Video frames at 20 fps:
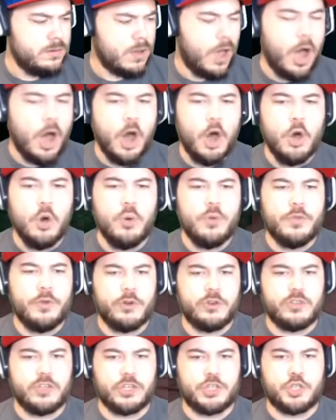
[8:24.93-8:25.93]
Oh,
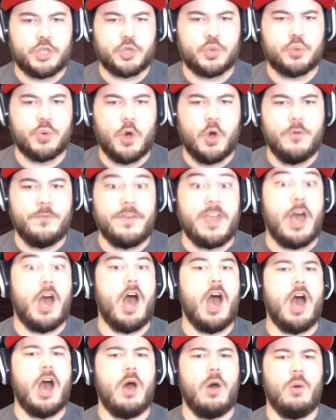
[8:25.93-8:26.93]
there's a trophy.
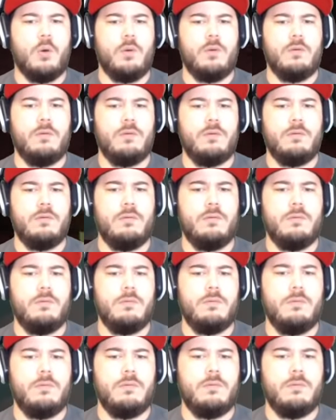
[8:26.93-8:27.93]
Oh!
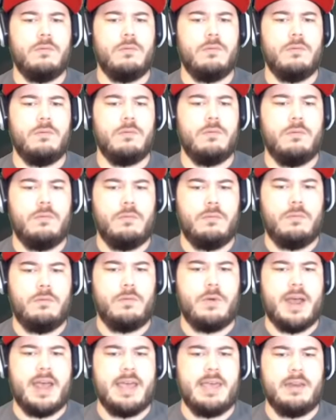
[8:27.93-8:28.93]

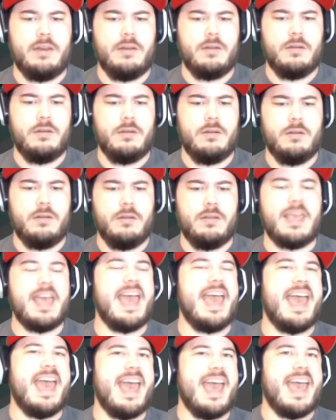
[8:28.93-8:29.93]
Right?
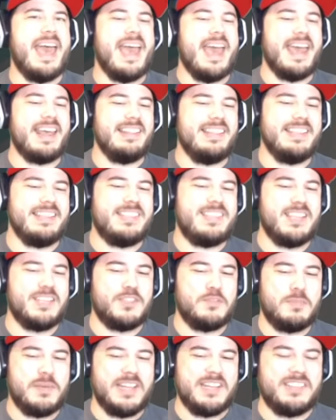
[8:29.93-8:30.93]
Yeah, at least this
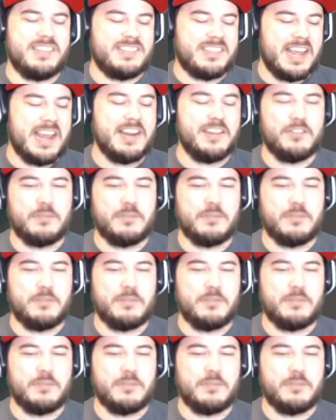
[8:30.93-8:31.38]
beats tennis